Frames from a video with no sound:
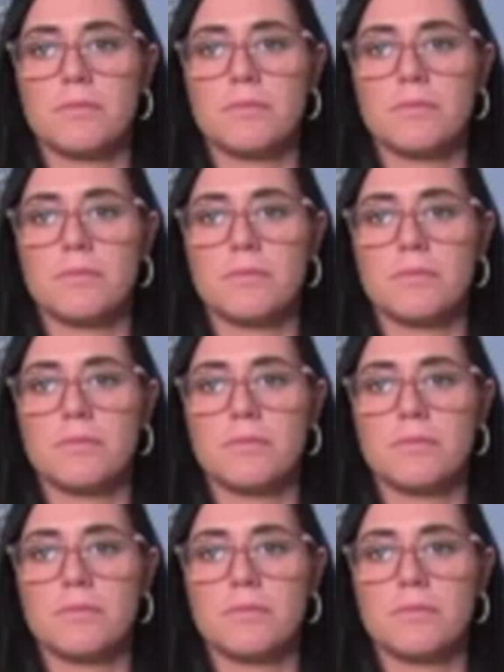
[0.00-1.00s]

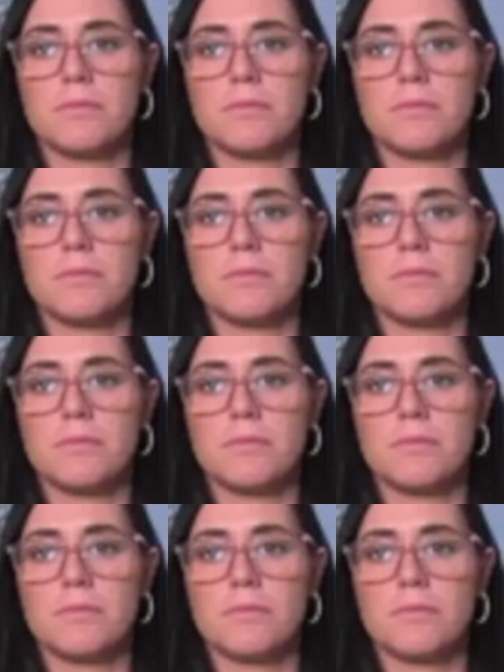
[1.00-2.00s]

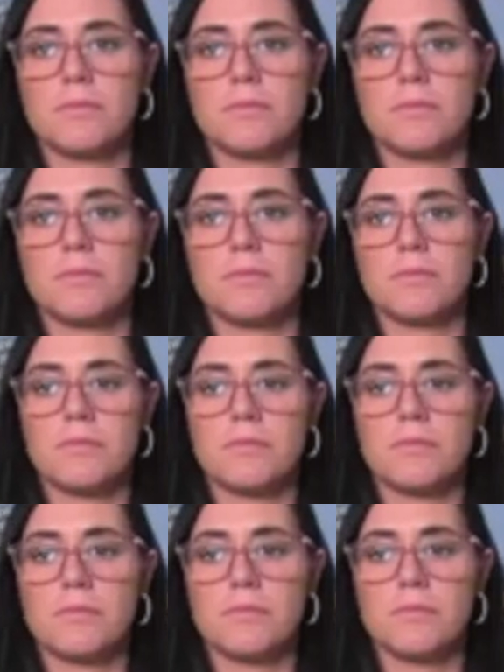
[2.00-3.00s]

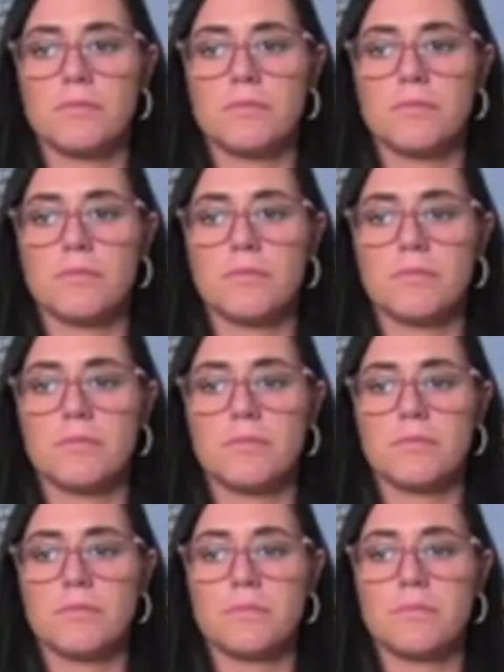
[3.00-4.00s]

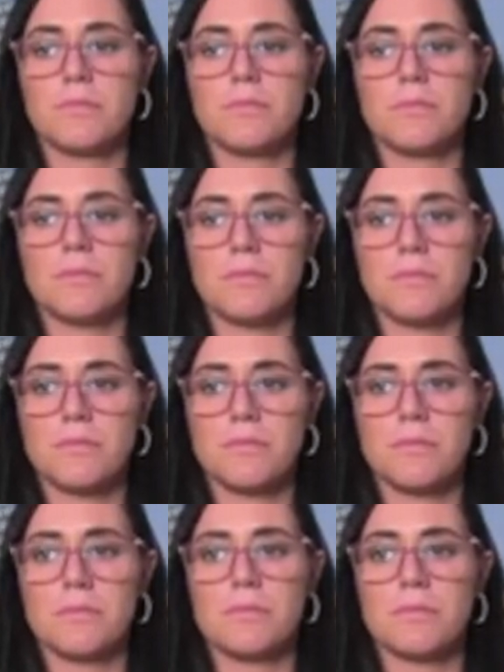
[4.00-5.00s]

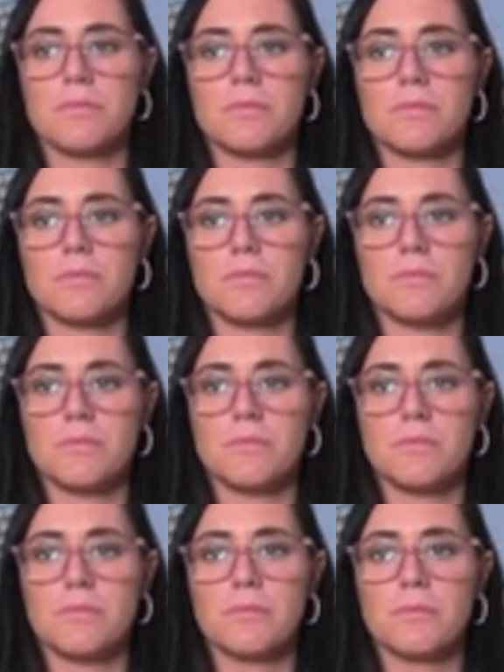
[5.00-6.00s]

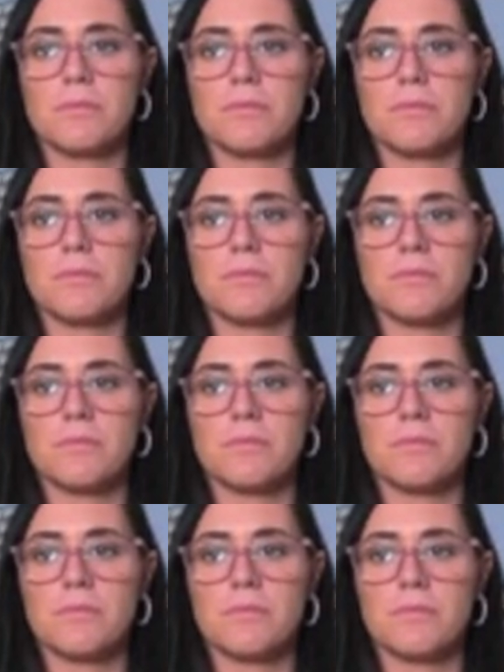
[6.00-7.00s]

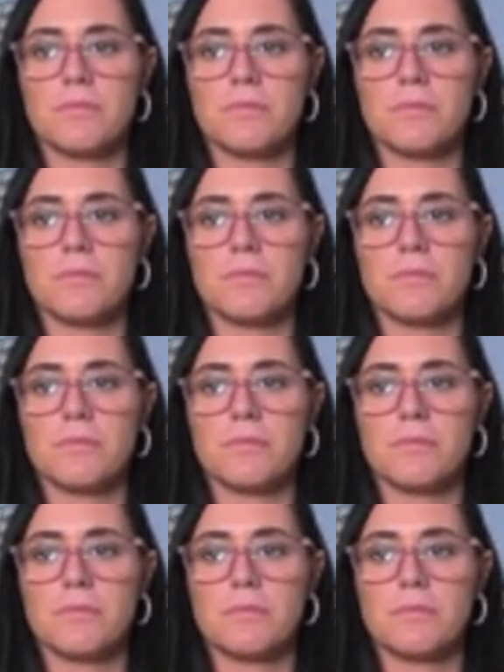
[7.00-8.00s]
(not speaking)